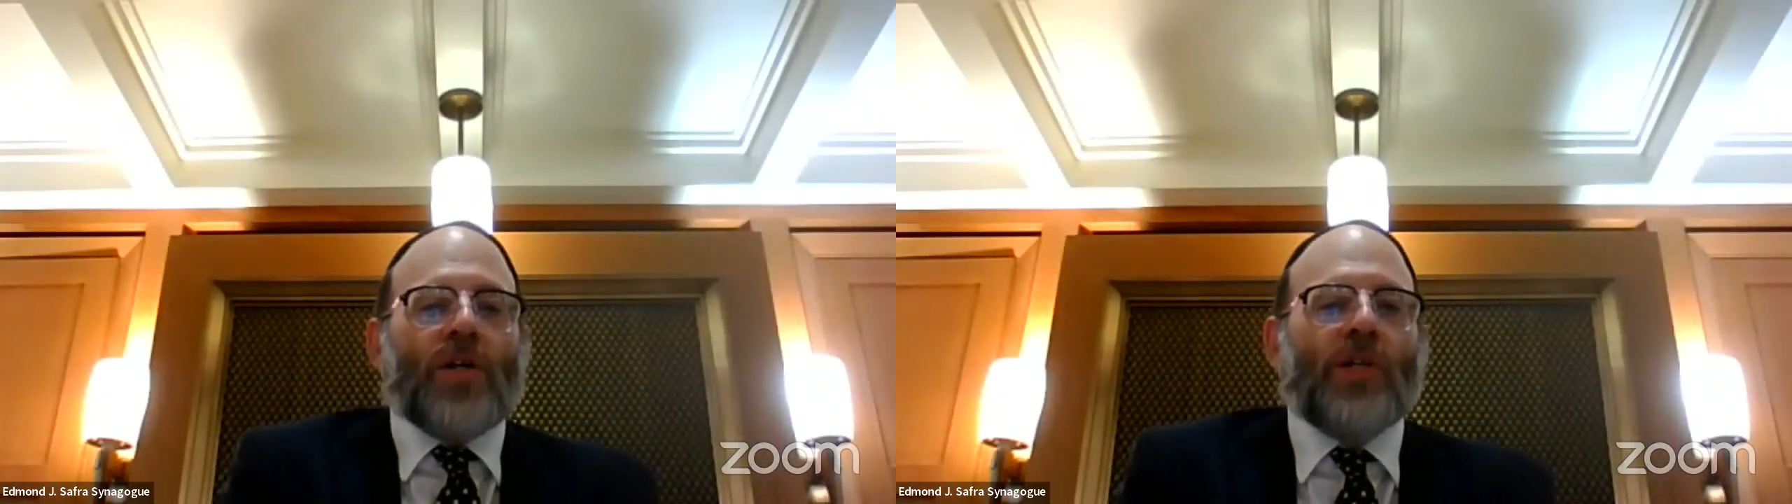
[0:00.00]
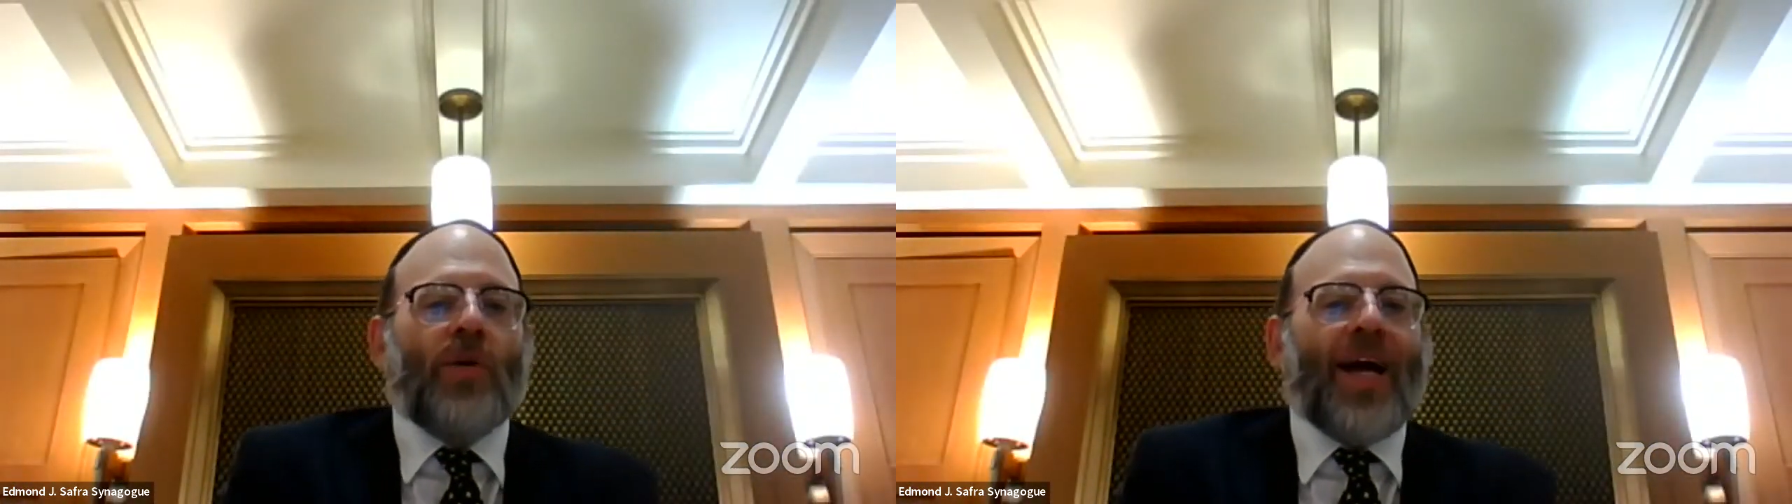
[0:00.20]

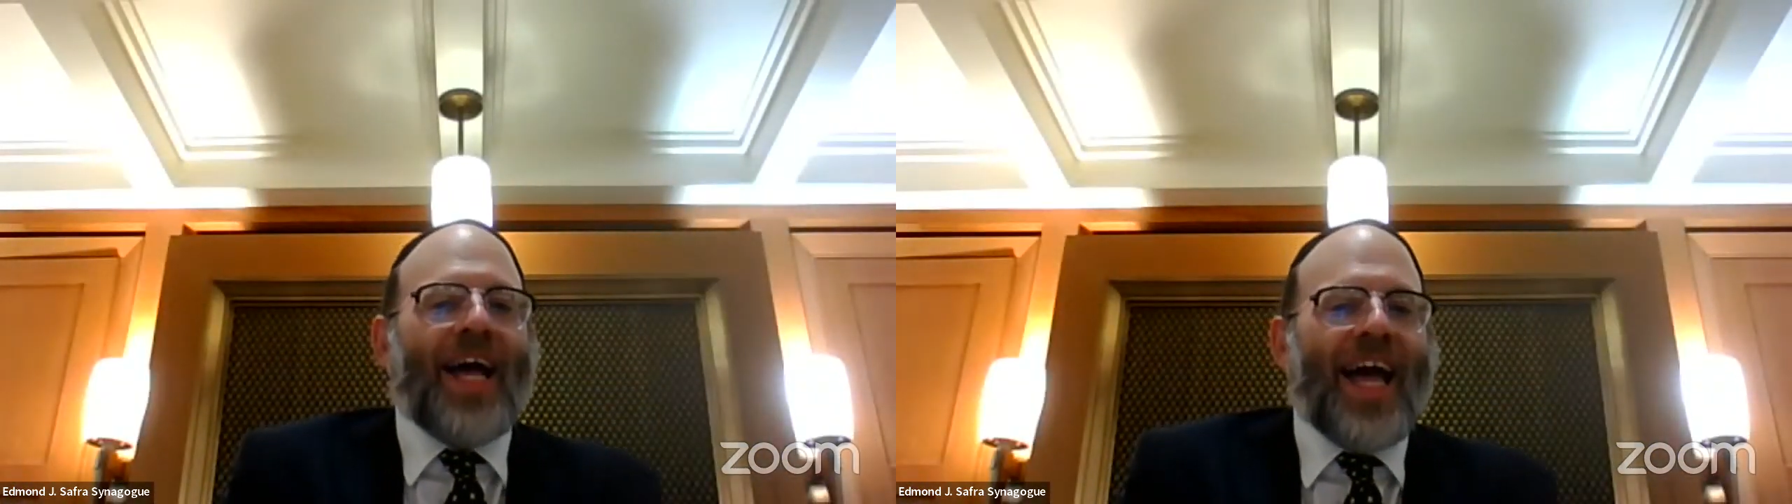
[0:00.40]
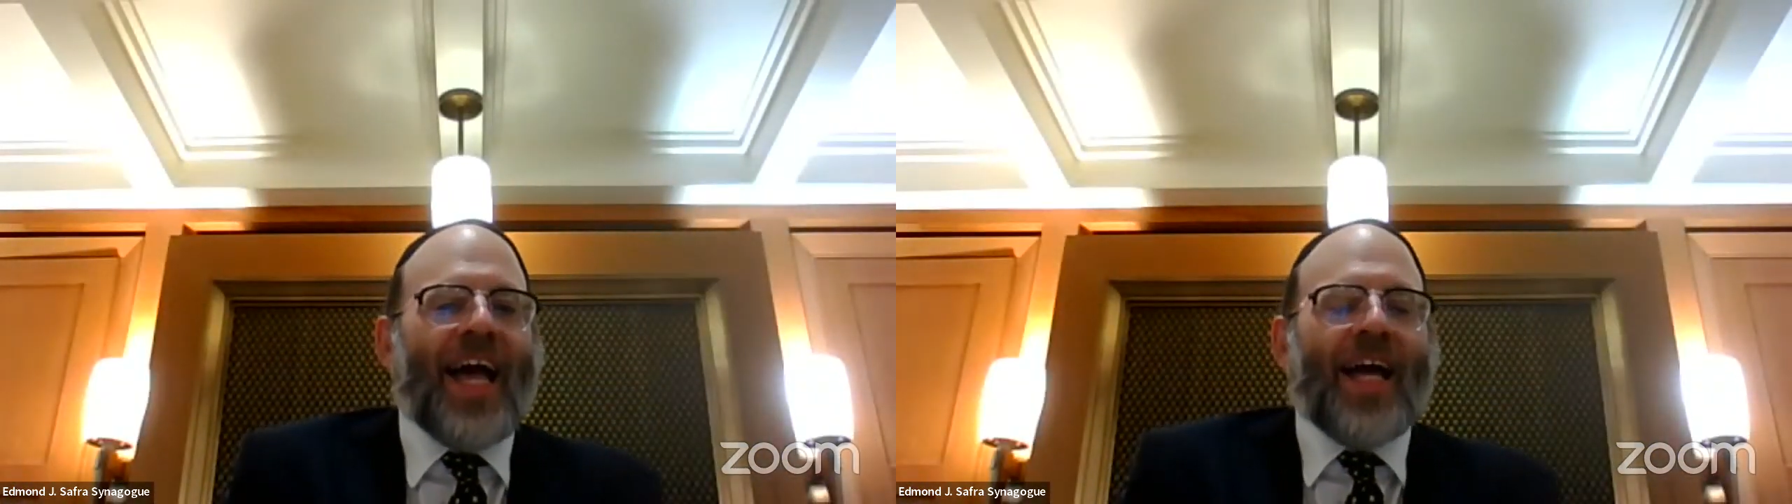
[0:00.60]
So I
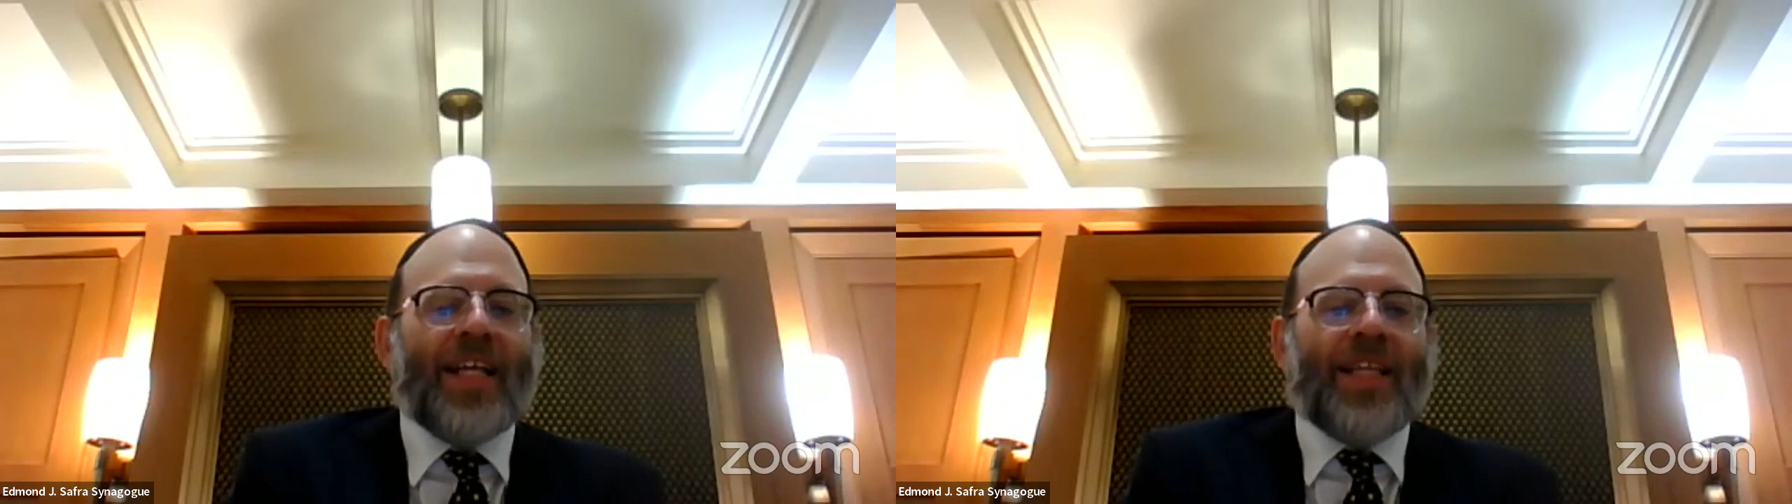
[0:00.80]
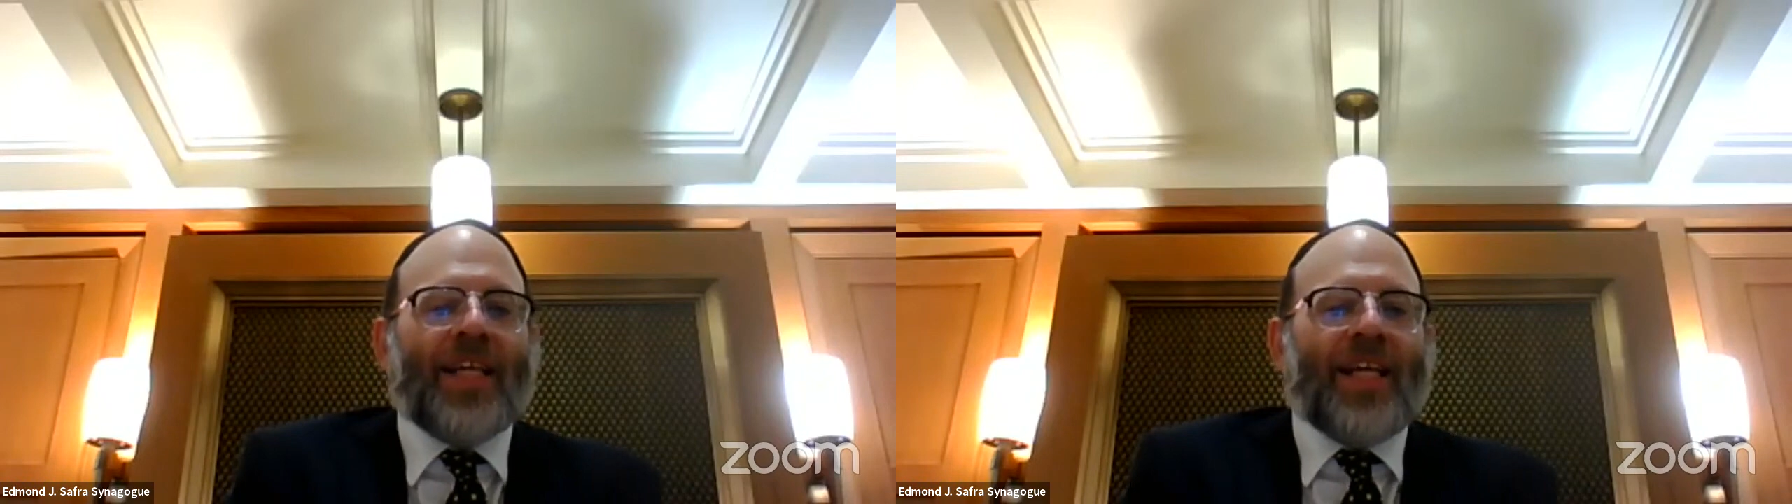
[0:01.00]

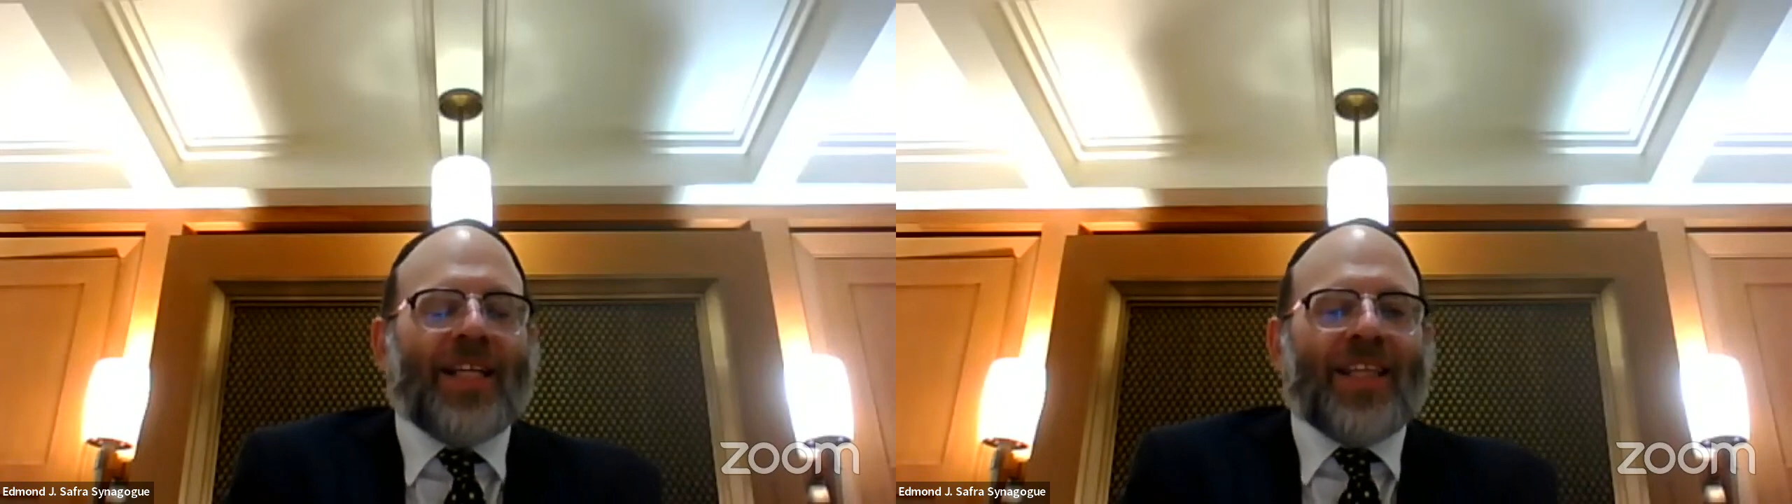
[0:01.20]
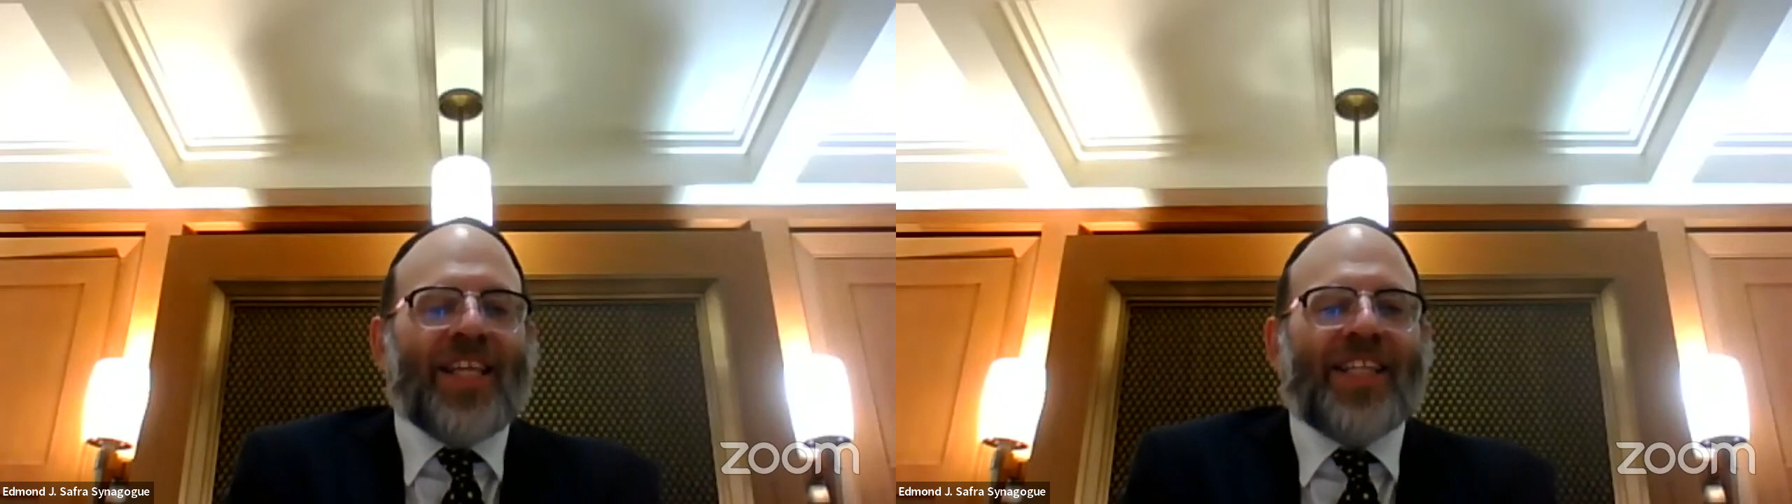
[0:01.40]
had,
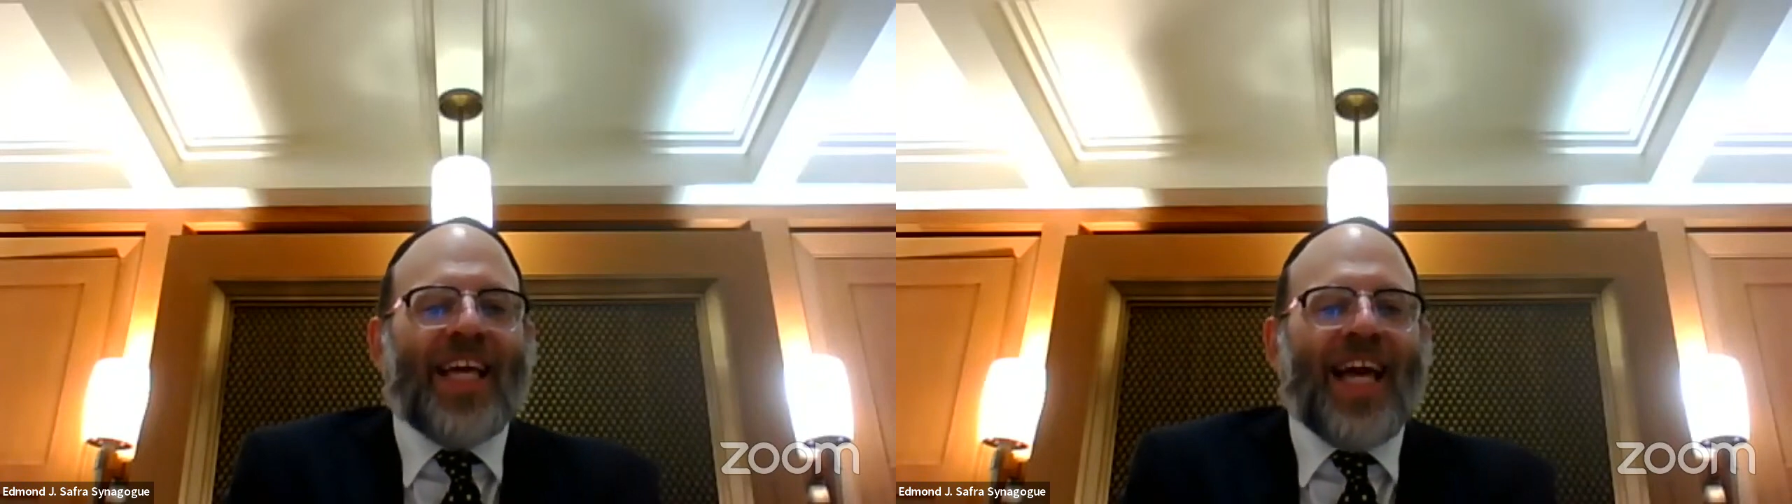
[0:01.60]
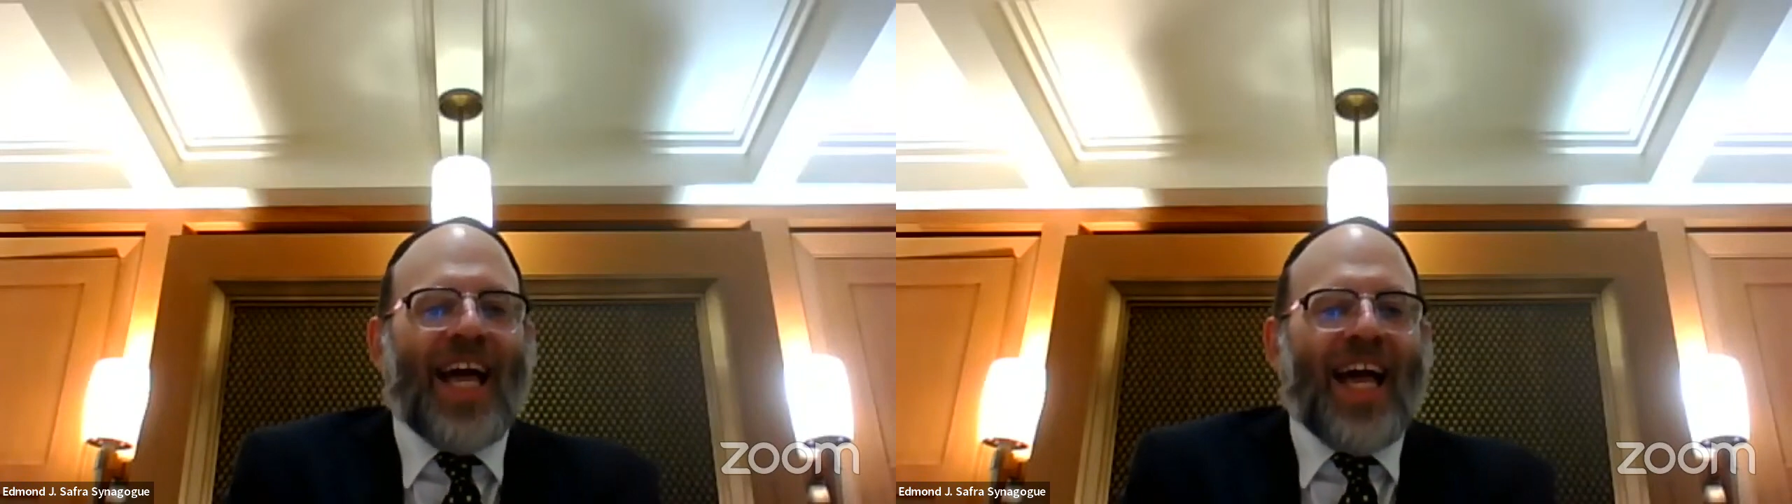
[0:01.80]
let's
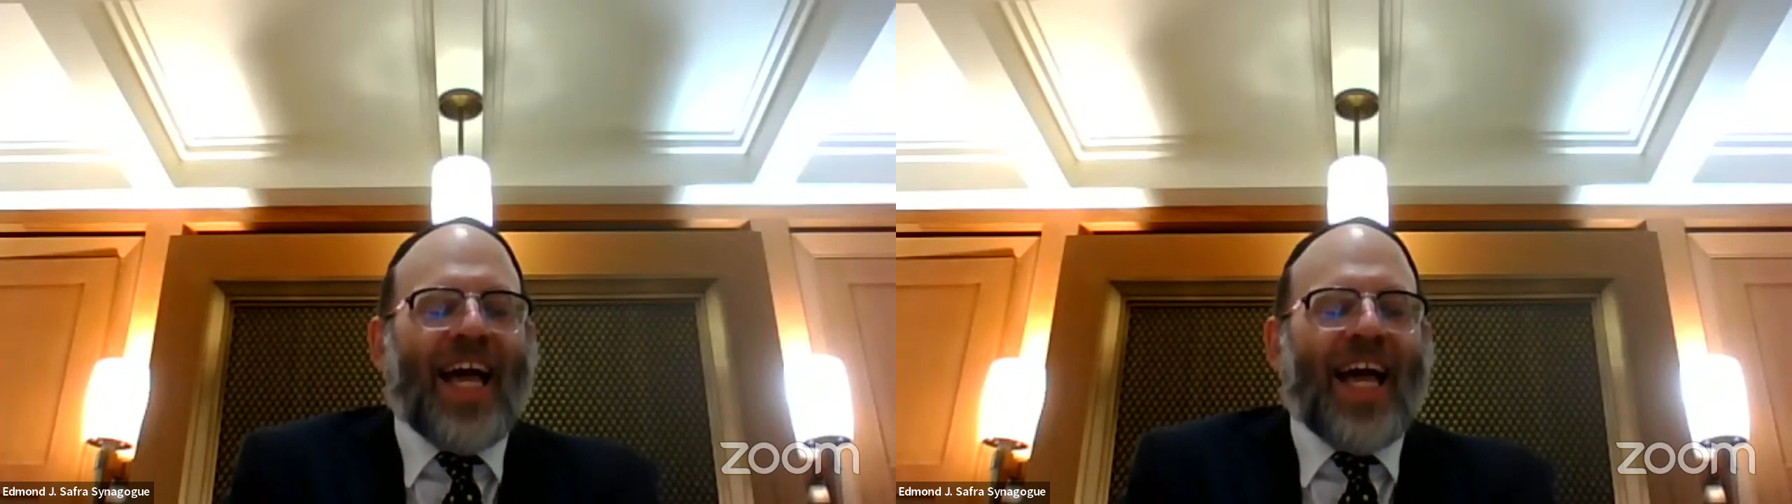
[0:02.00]
say I